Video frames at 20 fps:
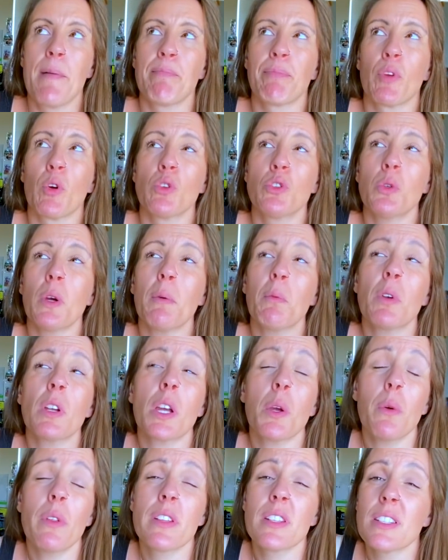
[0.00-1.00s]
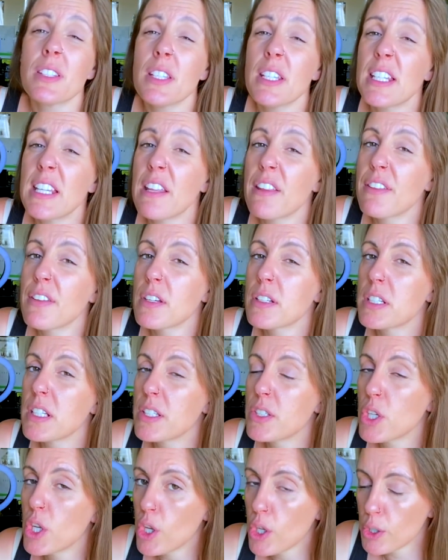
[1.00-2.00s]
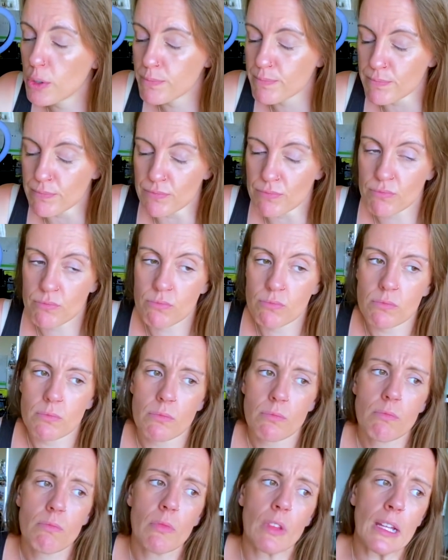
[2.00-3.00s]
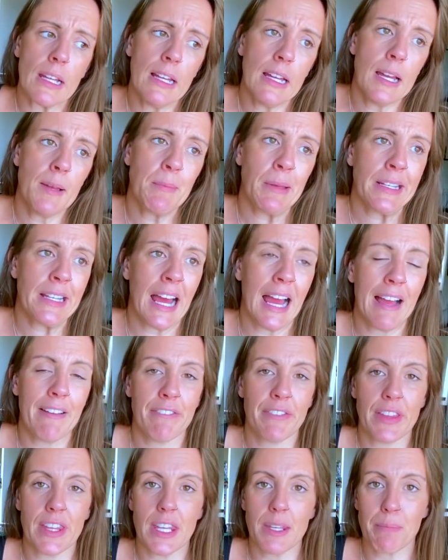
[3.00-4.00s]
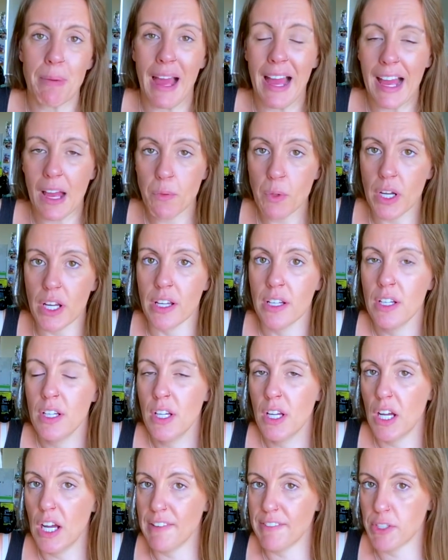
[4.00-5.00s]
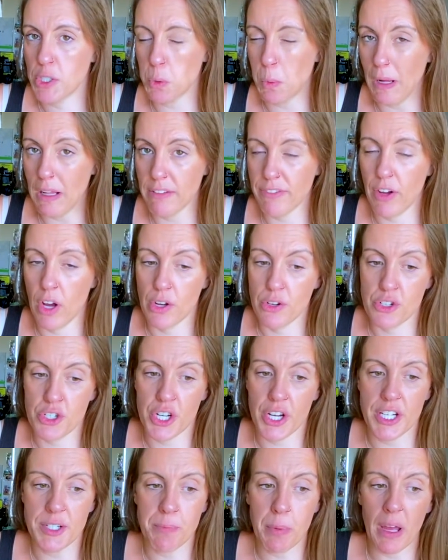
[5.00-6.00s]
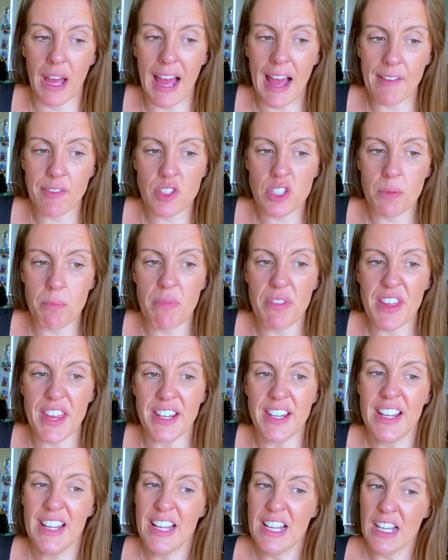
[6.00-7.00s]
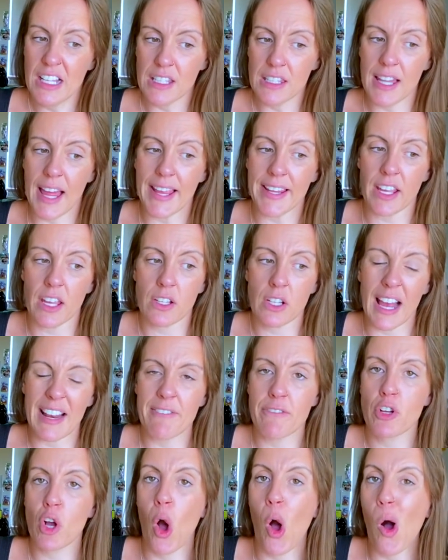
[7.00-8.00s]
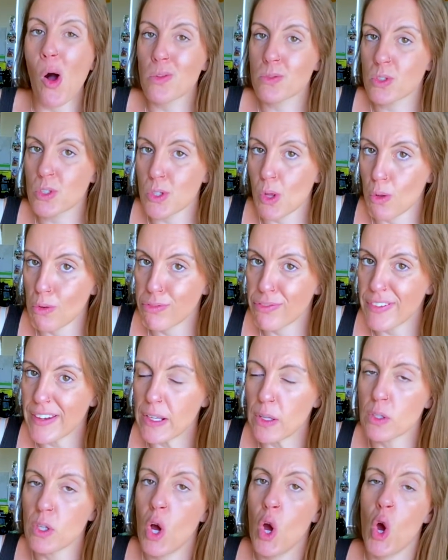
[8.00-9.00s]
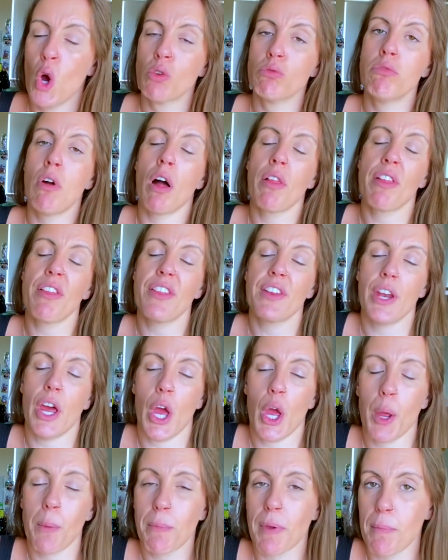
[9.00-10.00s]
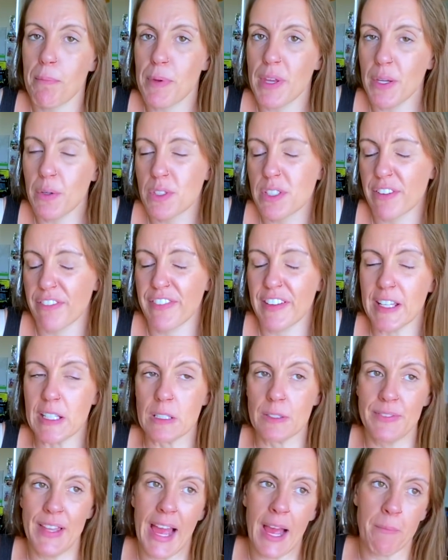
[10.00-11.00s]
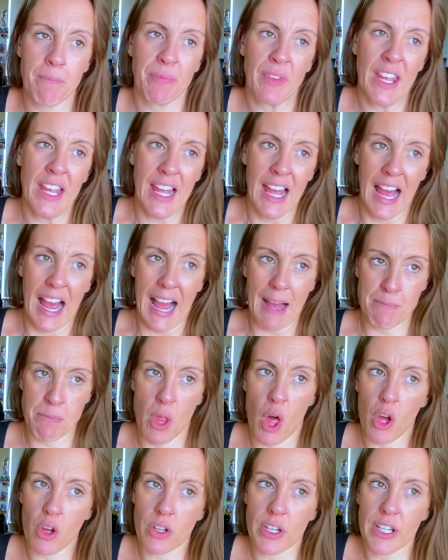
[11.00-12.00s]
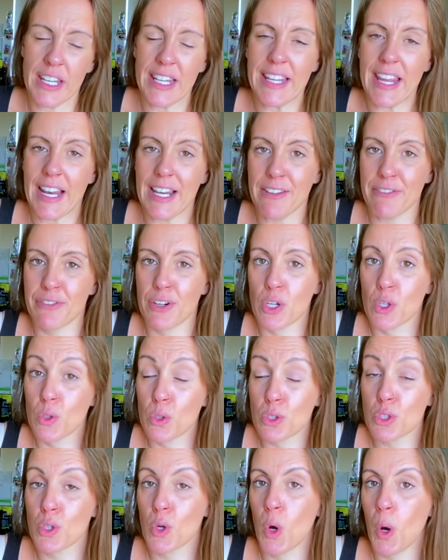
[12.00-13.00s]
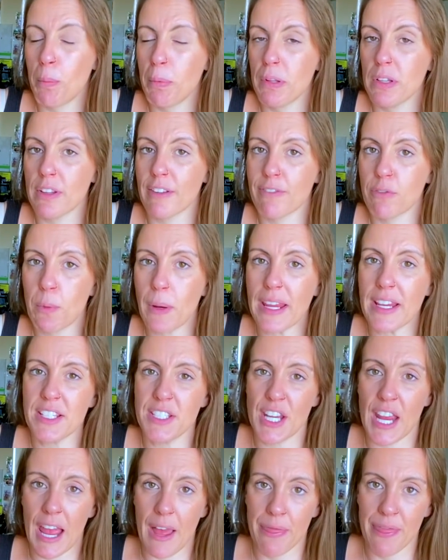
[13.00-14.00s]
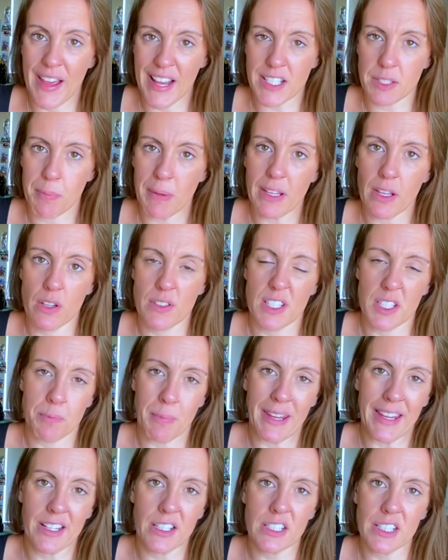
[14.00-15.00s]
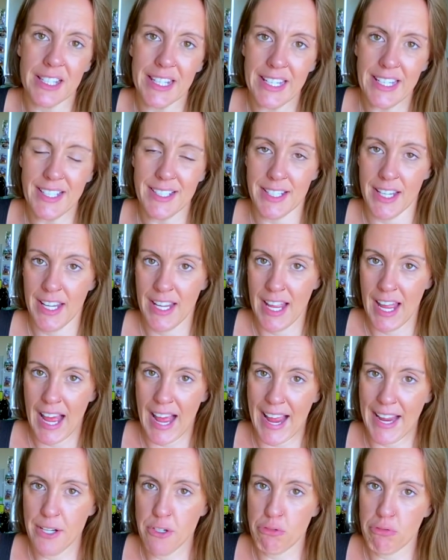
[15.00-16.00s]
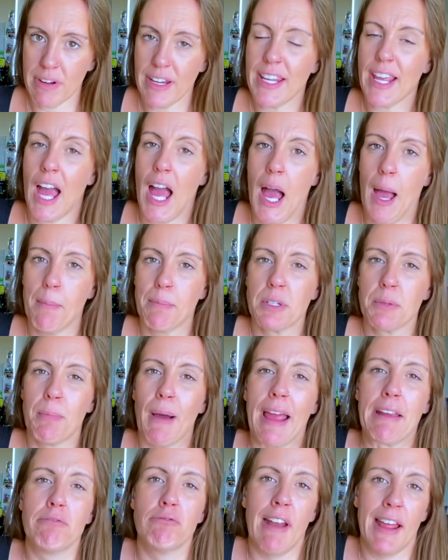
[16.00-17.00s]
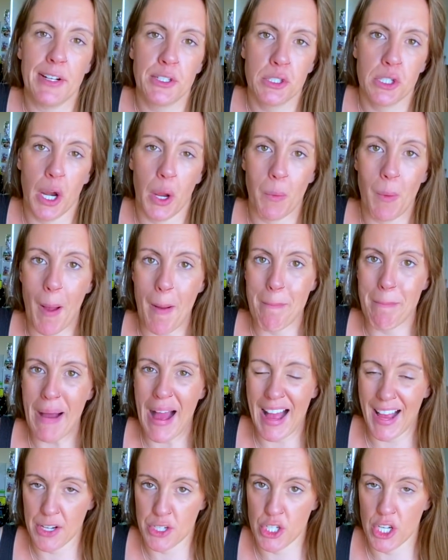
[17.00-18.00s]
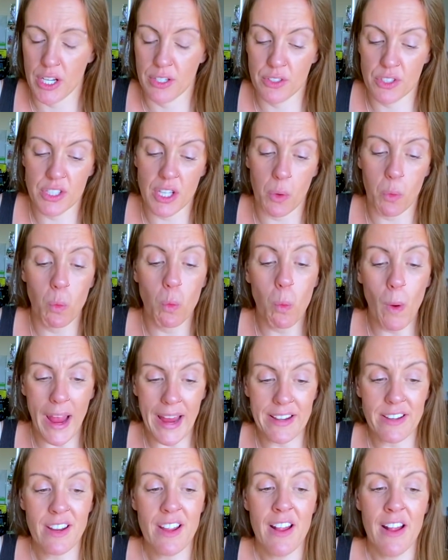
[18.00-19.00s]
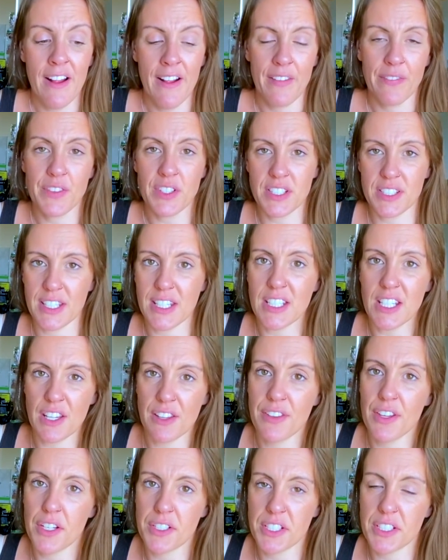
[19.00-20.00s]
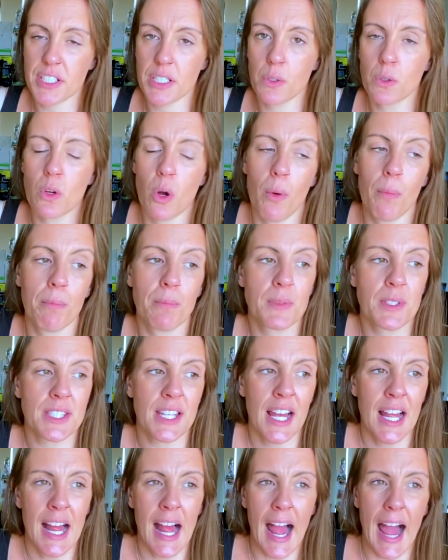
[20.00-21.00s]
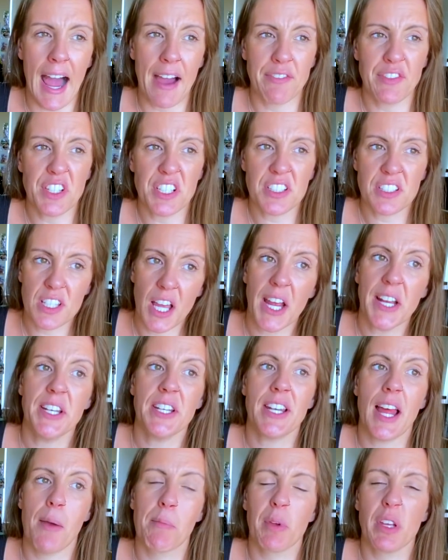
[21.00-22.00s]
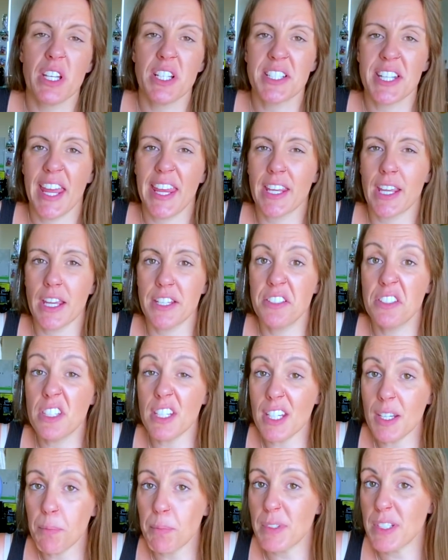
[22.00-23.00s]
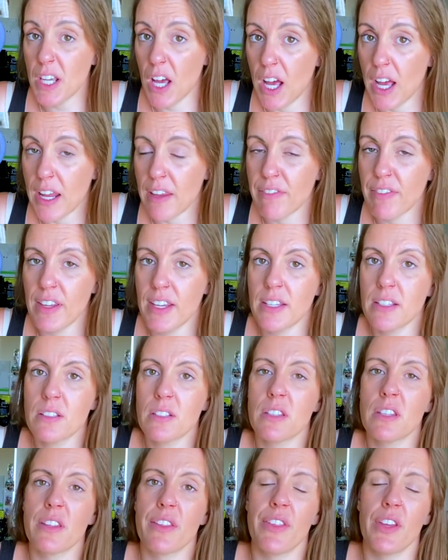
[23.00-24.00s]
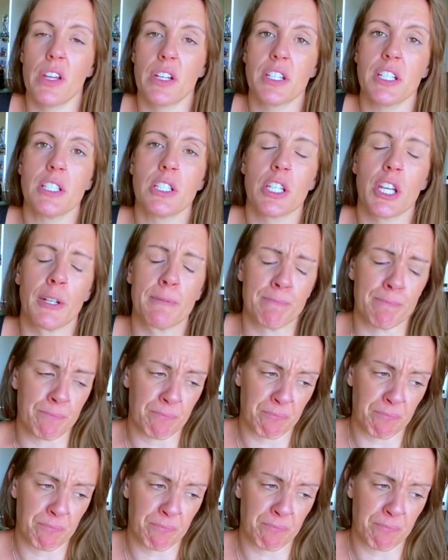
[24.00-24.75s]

or do I want to go with the CD32 and have the power of a 1200 but have something like a kind of console feel rather than a home computer feel? Now, I'm not going to get it for a good couple of weeks yet, and that's because it's being cleaned and recapped by Retro Passion. So when the CD32 comes, I've decided I'm going to take a deep dive into the 32